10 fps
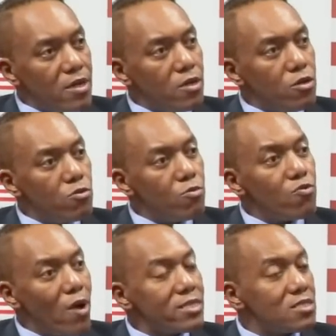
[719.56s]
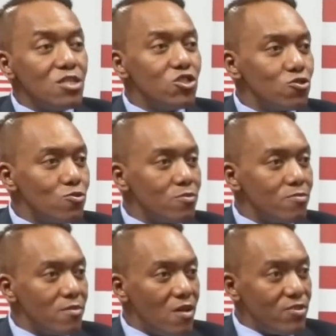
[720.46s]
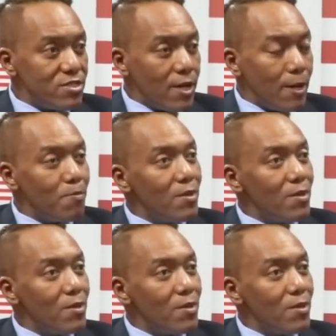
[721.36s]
the human rights issue every time.